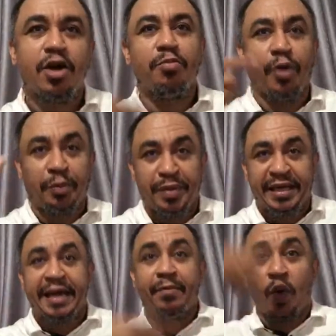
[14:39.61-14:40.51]
but
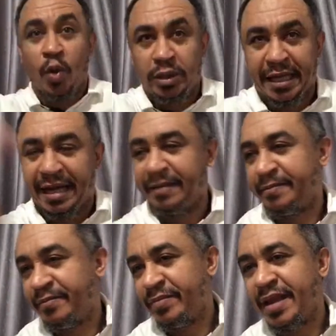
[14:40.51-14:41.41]
became older.
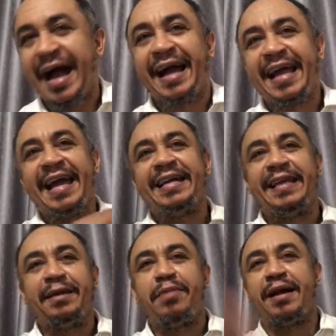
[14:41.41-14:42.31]

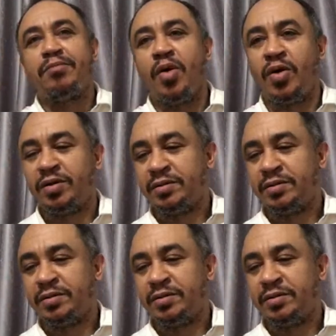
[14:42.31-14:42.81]
Kehinde Gbegbon.